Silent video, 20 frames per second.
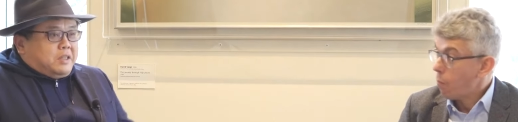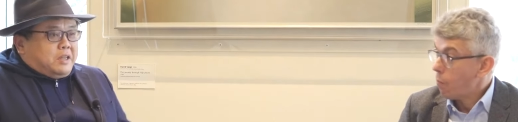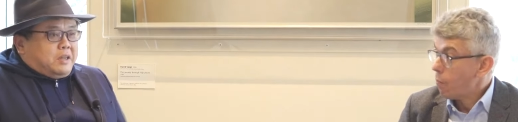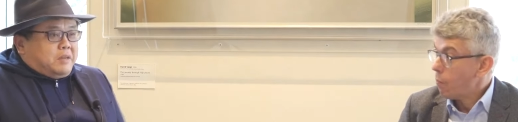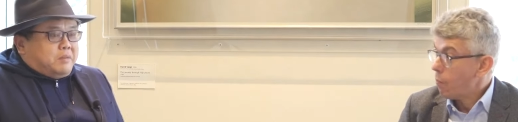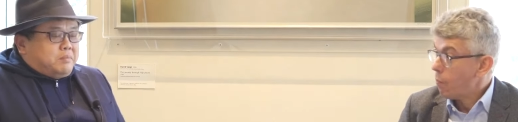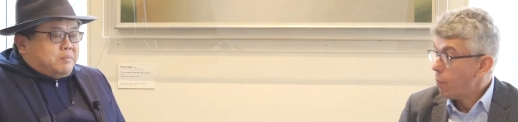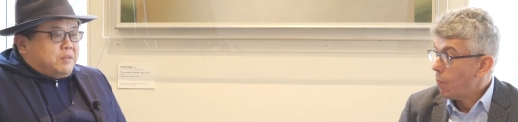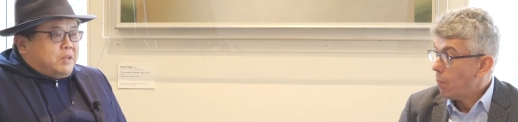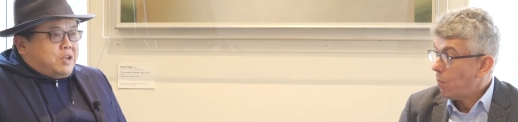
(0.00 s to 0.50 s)

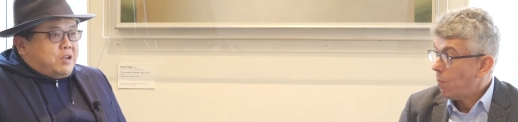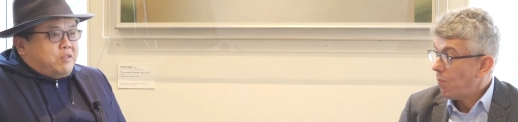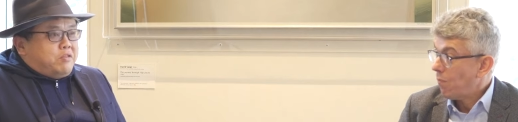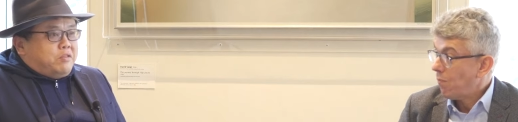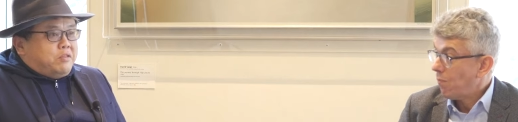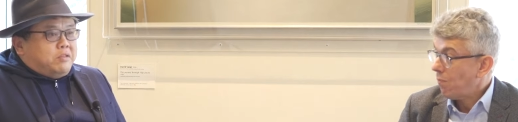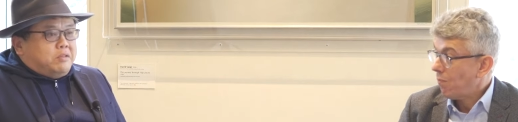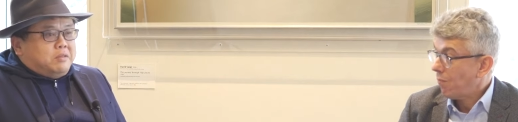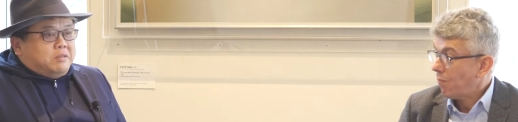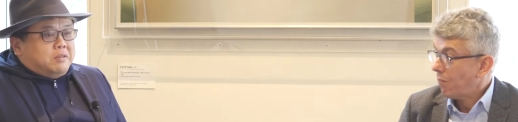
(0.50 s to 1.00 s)
Speaker 1: um,
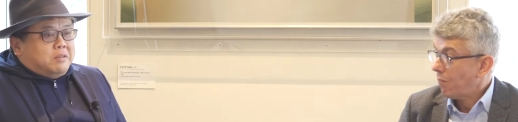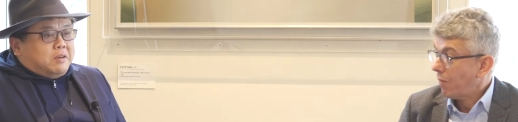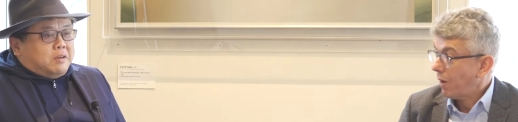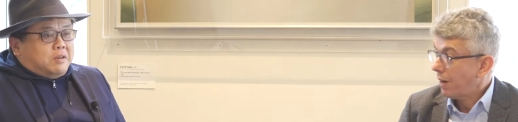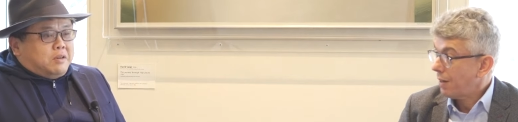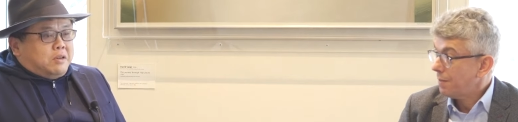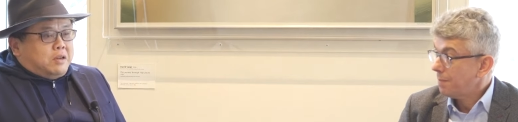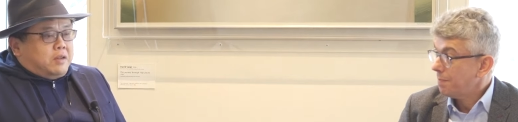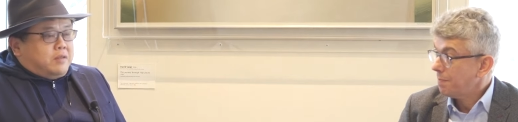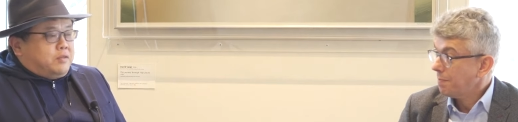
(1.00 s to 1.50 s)
Andrew,
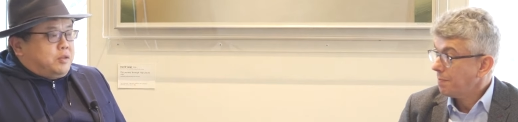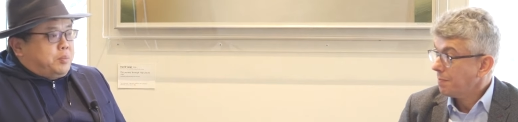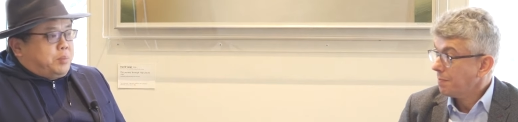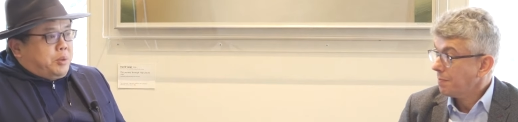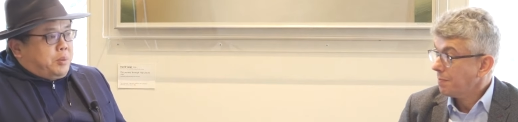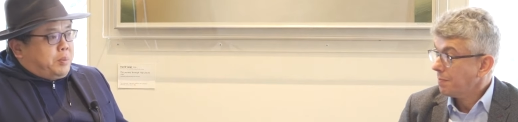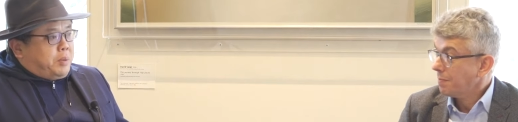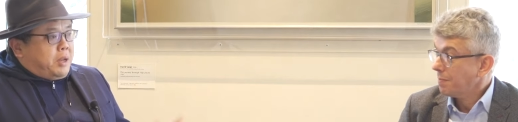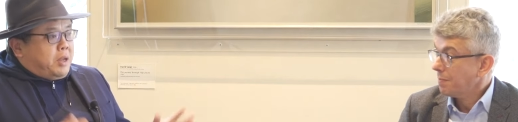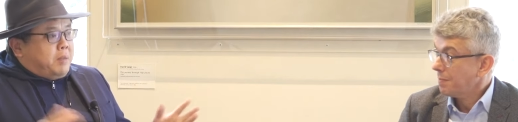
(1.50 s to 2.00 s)
I don't have to
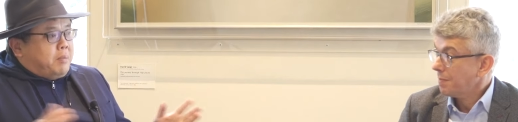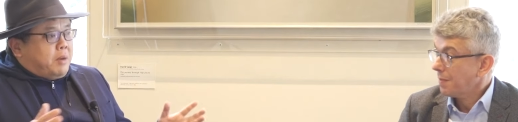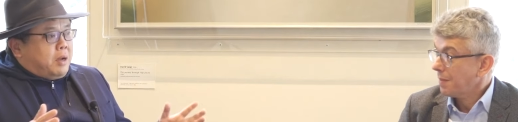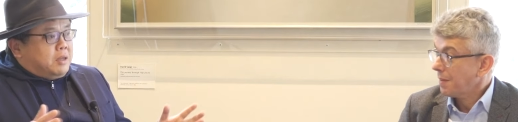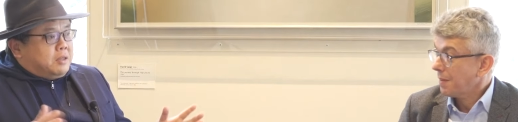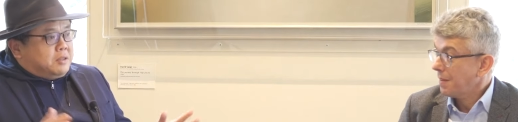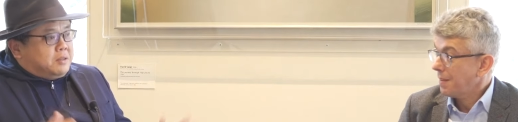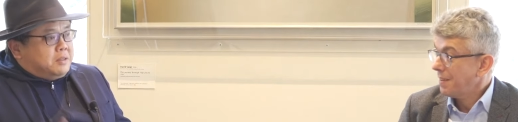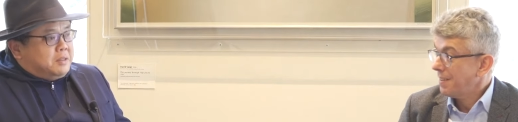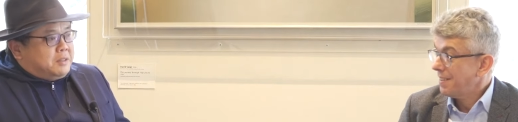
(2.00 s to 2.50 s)
prepare
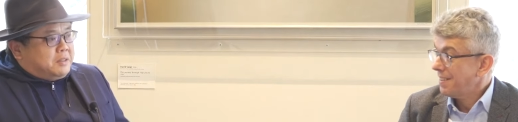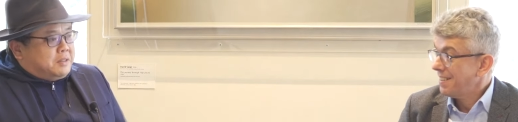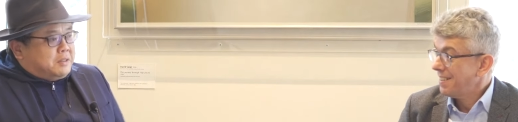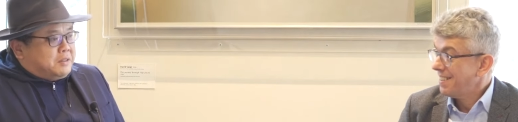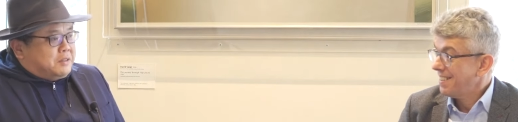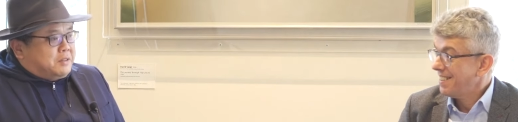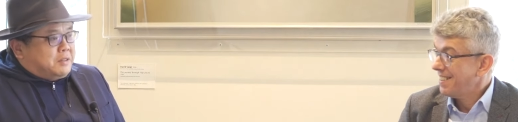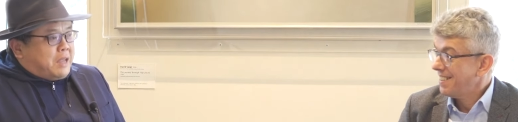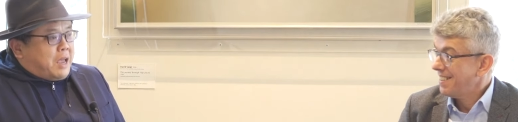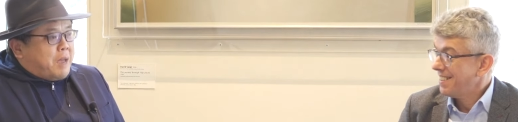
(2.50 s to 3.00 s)
much; it
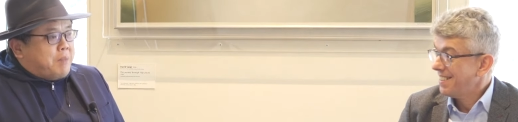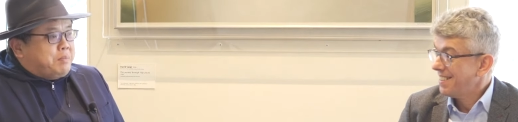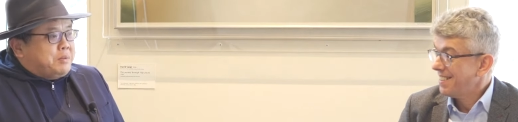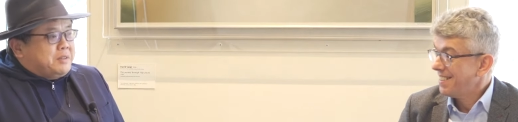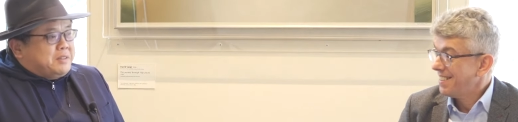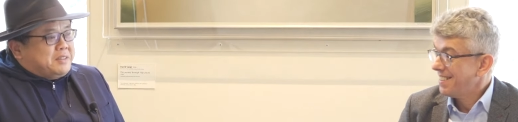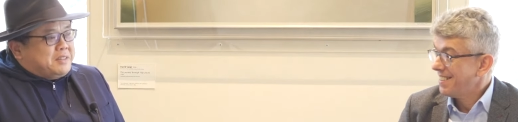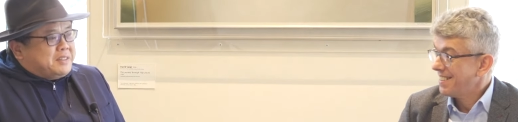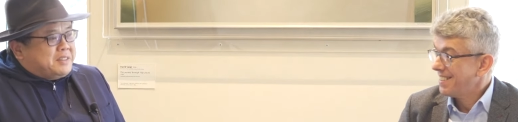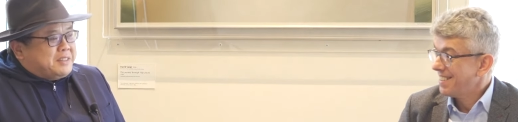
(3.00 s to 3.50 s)
just
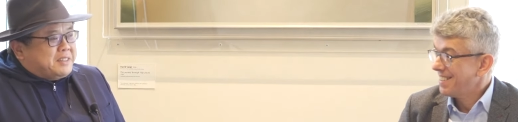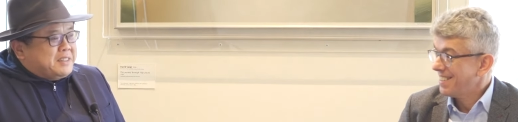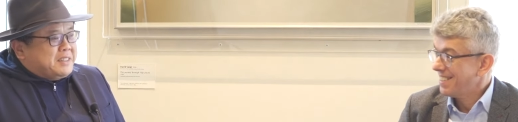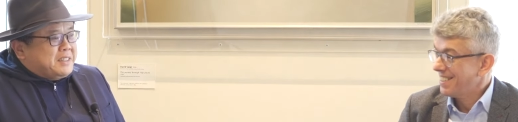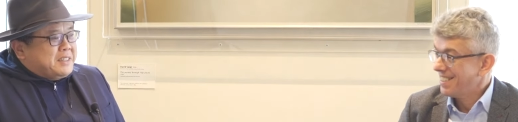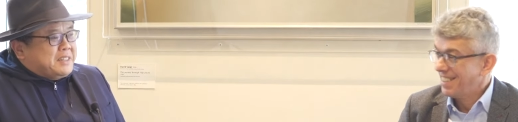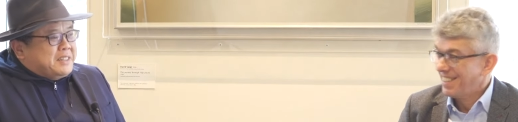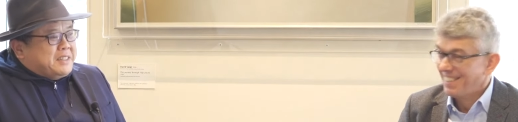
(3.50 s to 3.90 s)
happens.